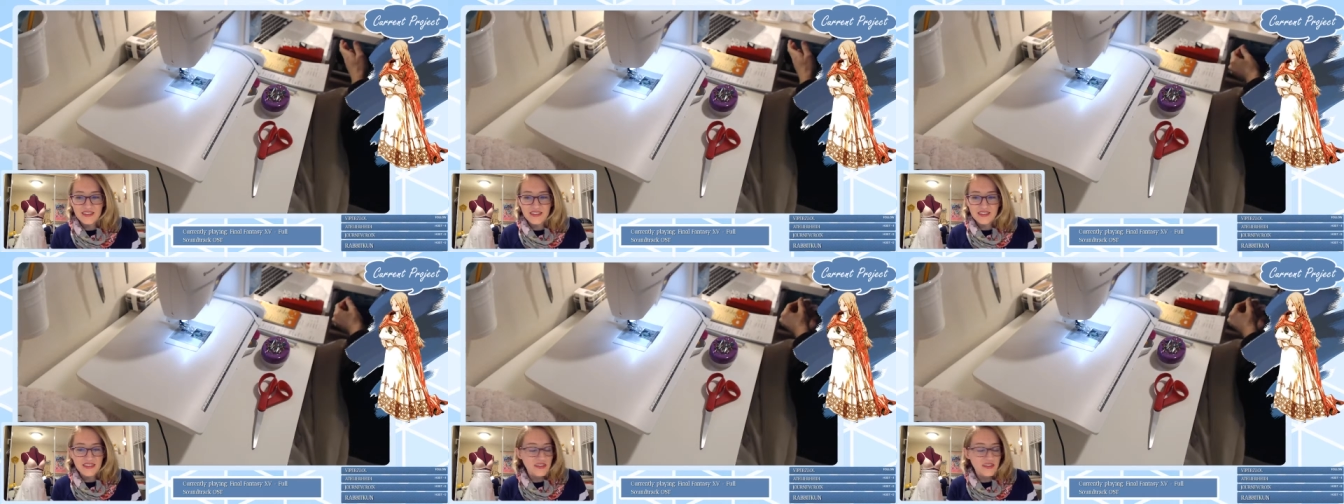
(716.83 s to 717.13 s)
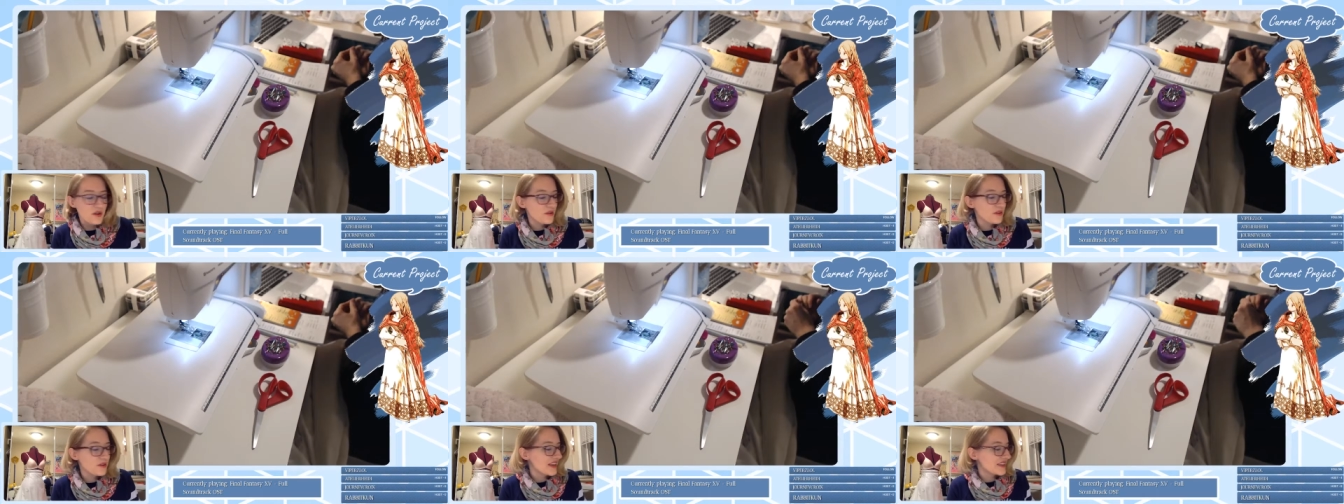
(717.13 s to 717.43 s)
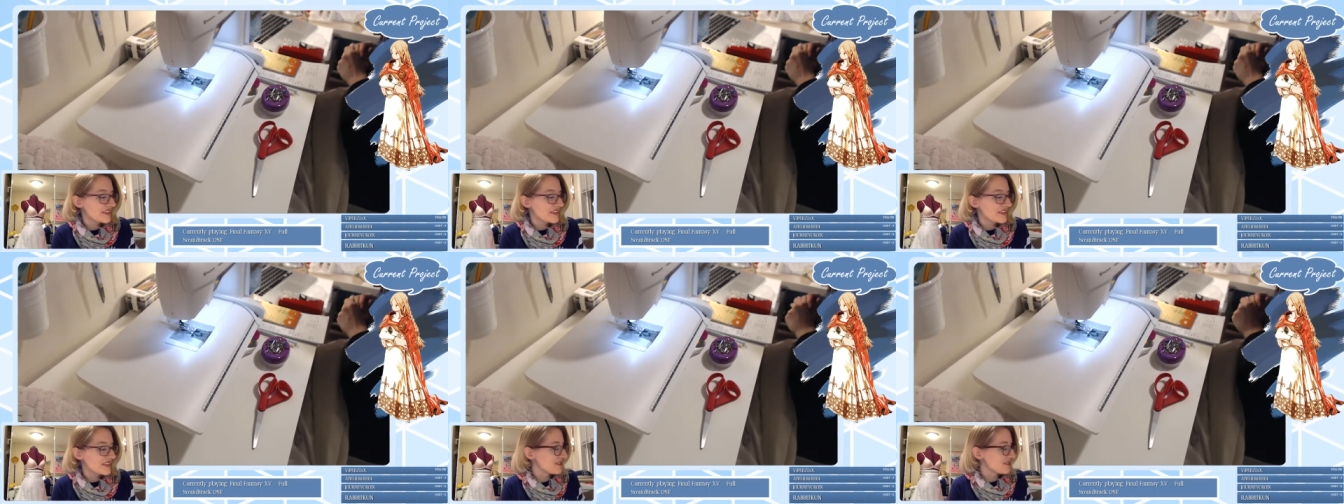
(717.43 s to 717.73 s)
Oh
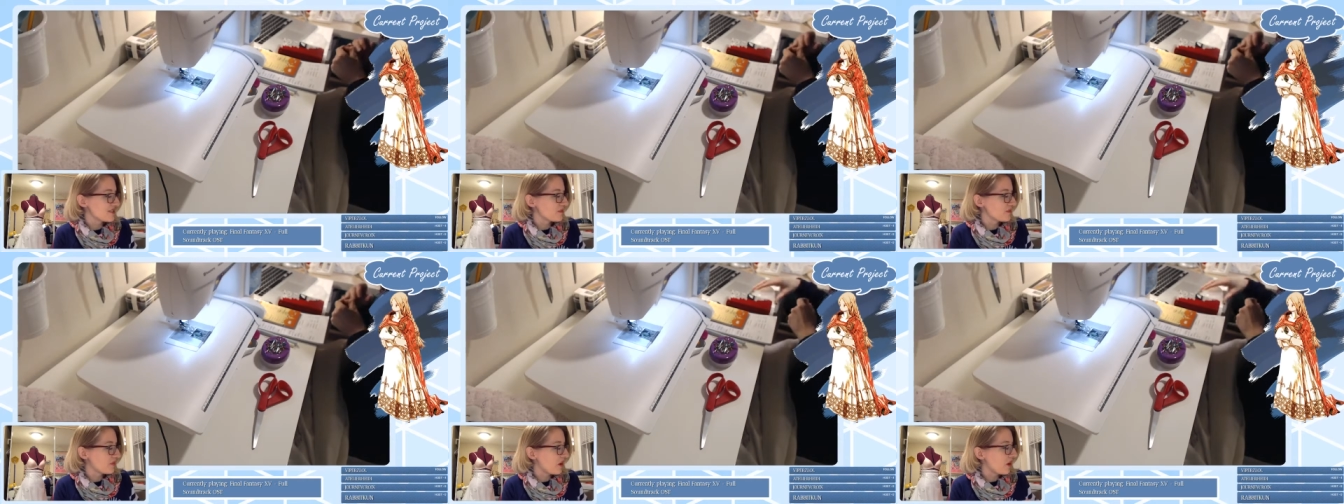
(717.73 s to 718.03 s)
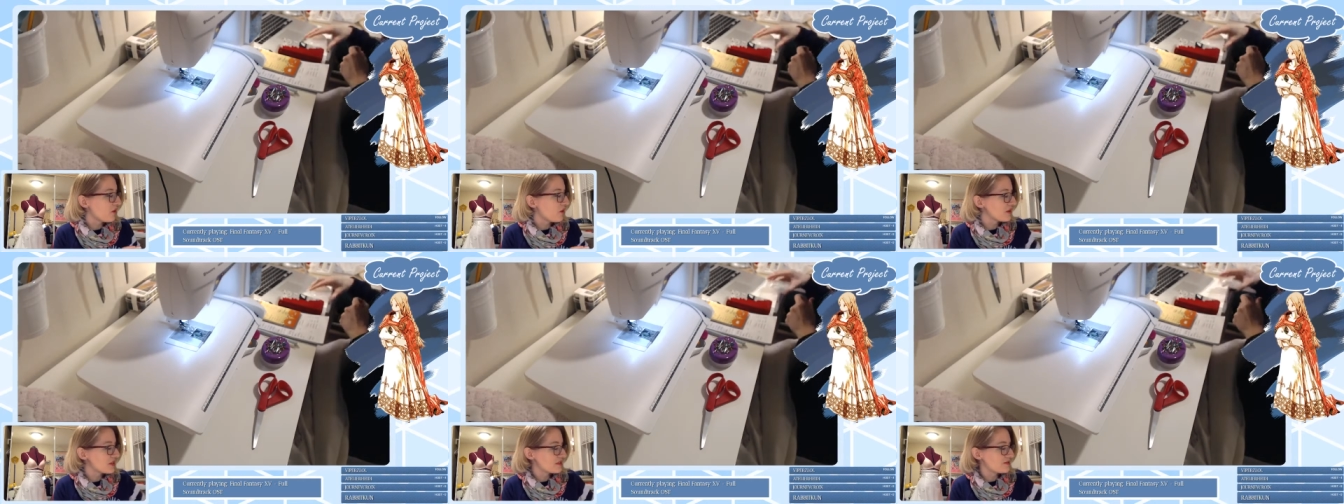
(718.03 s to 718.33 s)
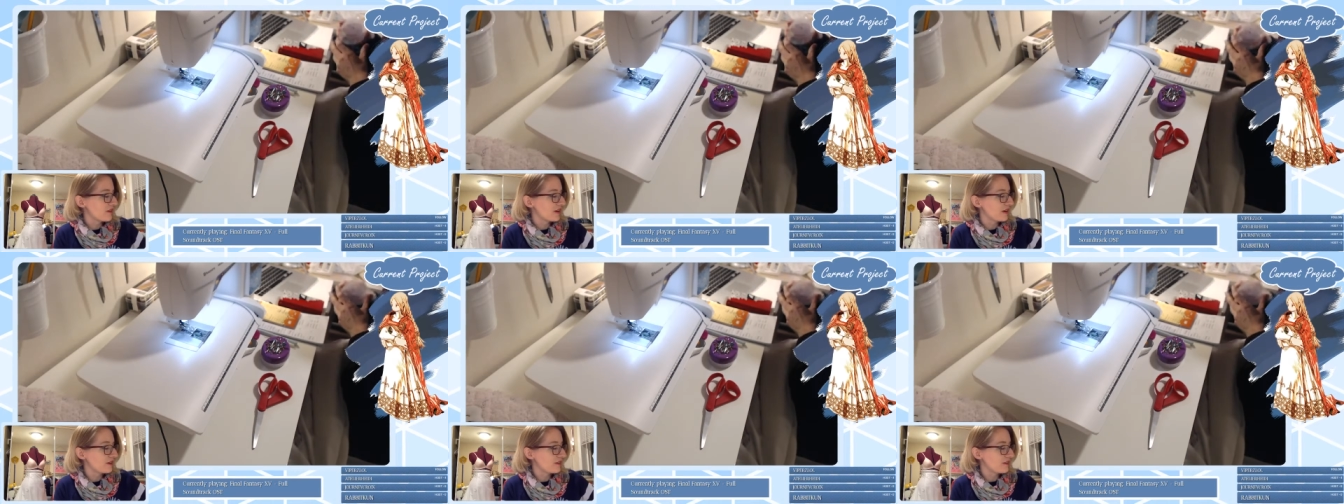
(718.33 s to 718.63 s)
yes, Delson, always
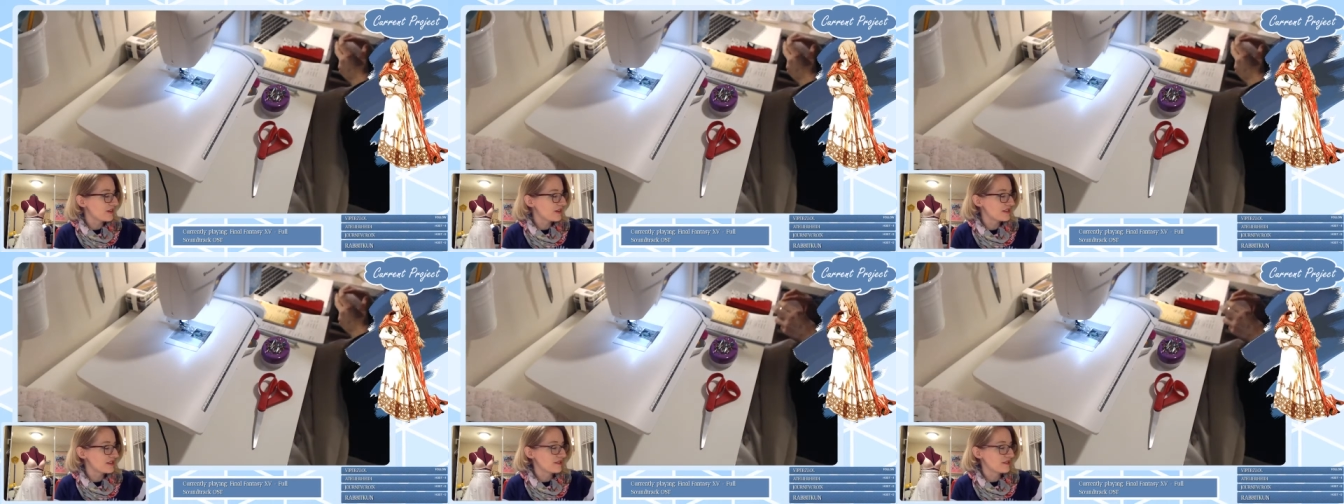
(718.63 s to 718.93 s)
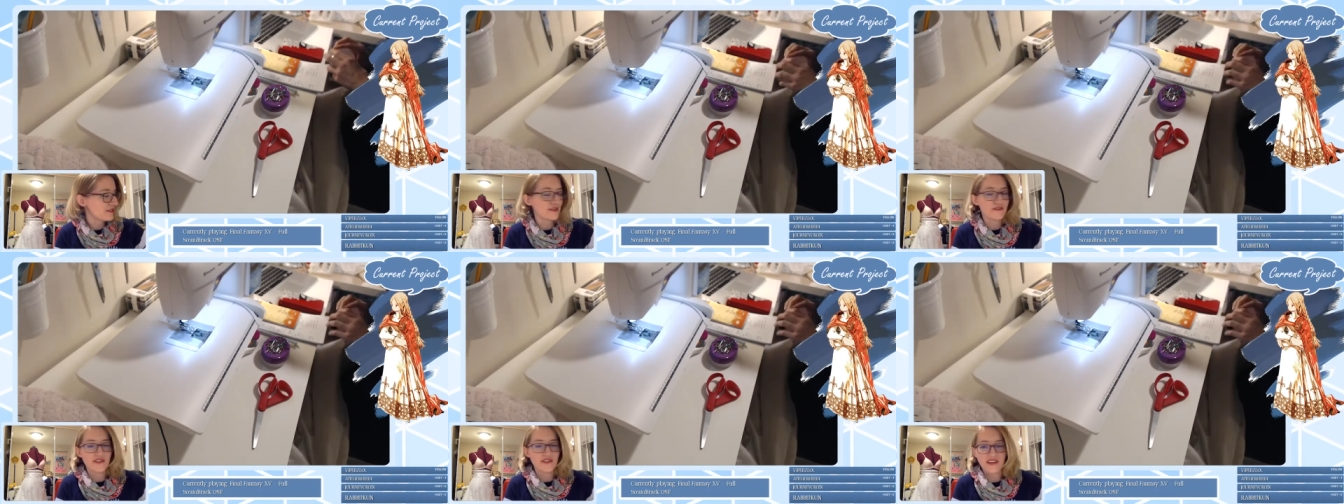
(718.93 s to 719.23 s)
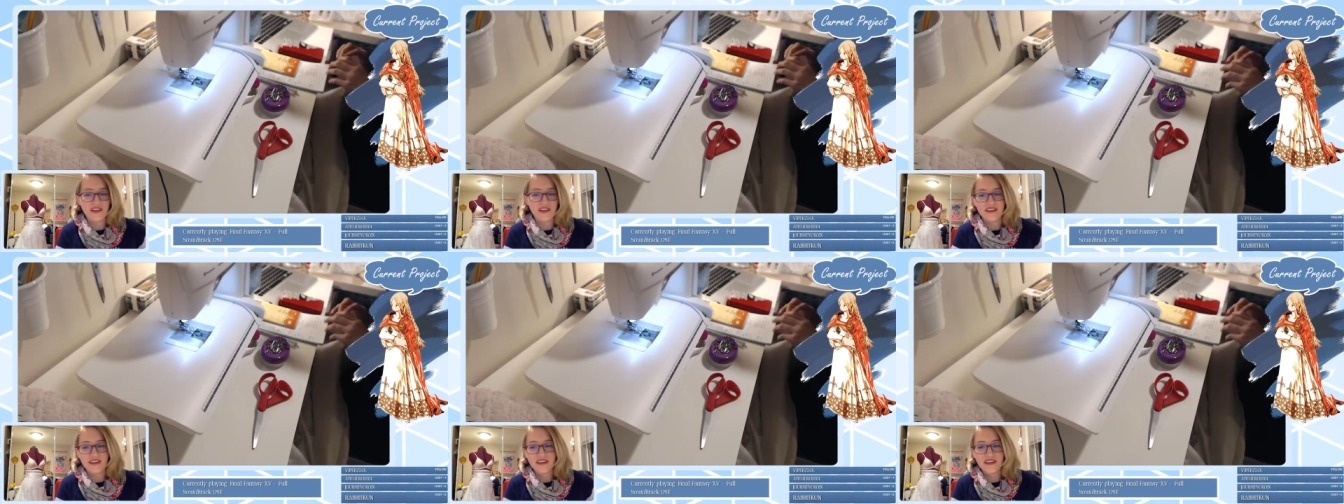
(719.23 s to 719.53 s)
Final Fantasy
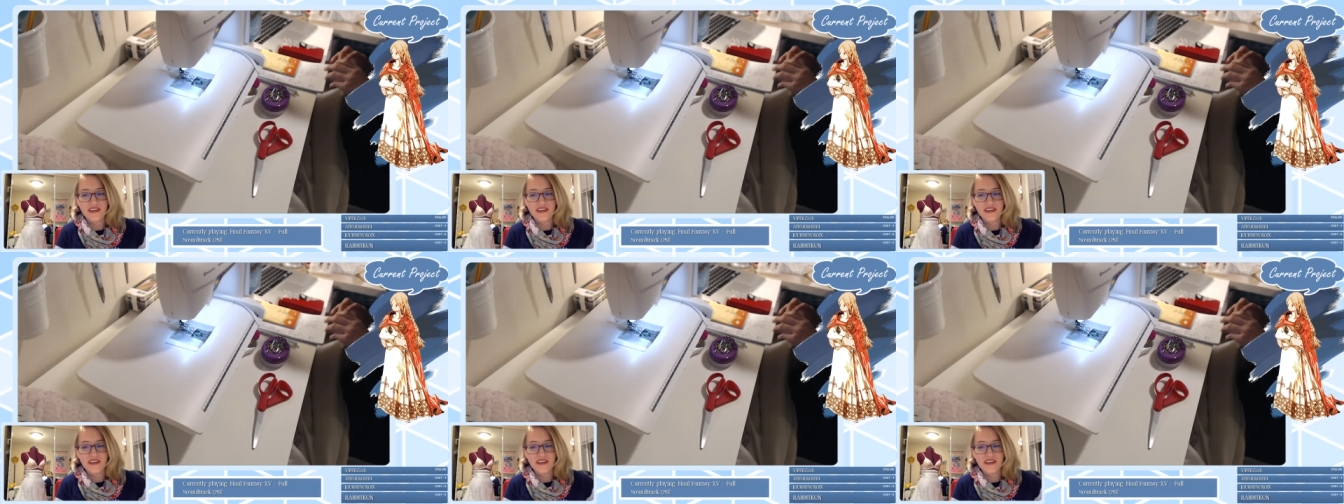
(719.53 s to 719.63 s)
15.